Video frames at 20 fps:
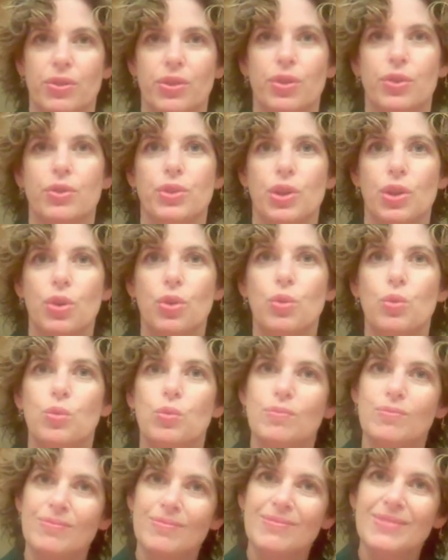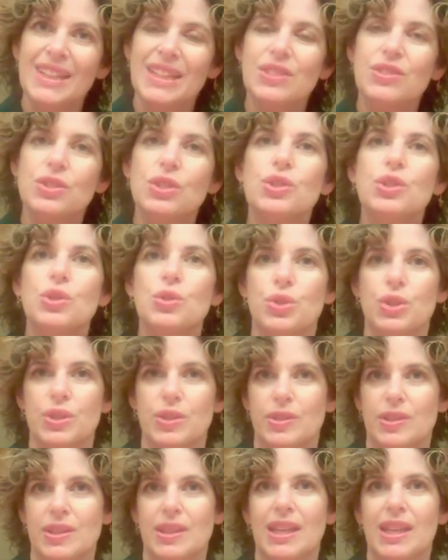There are no
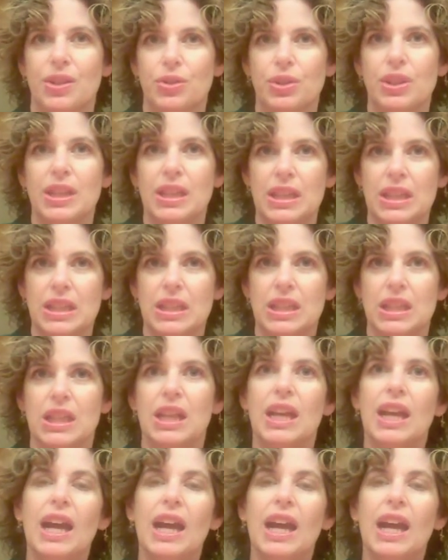institutions that are needed.